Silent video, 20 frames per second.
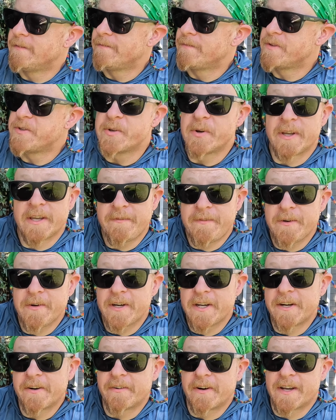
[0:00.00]
So if you're
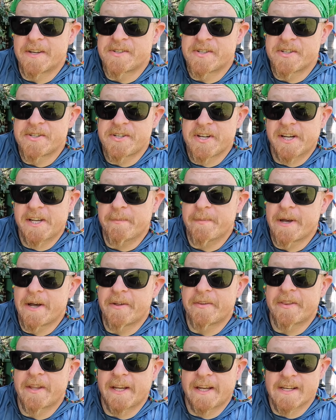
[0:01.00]
interested, check them
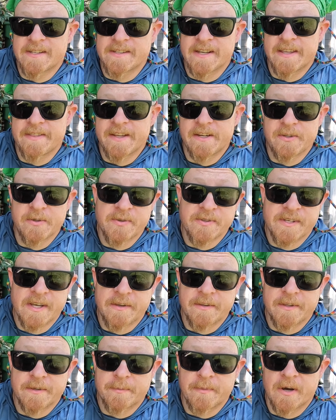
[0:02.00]
out. Like I said, they do sell
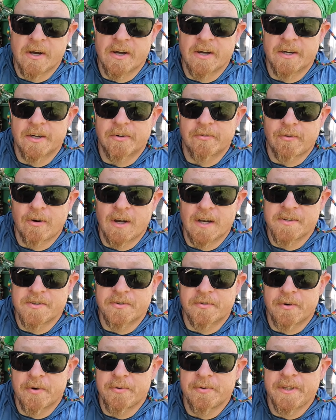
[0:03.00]
them on Garage
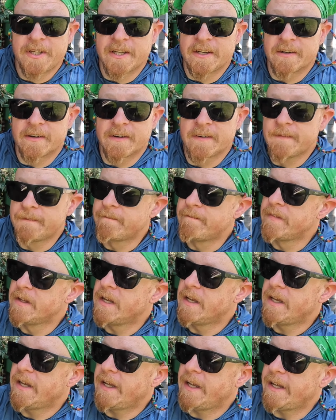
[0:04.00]
Grown Gear,
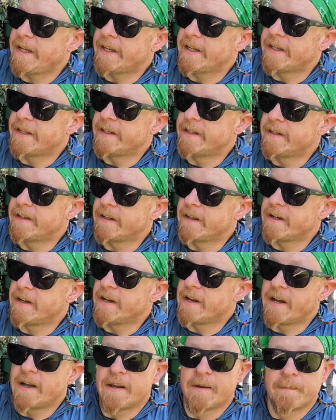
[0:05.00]
and
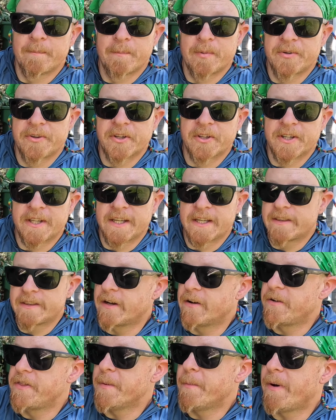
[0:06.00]
put the link
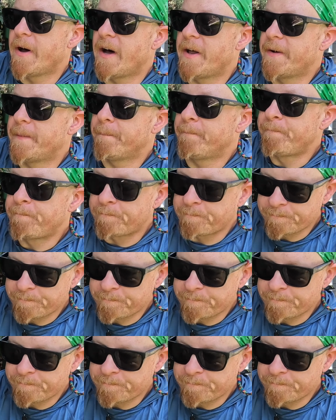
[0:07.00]
in the bottom.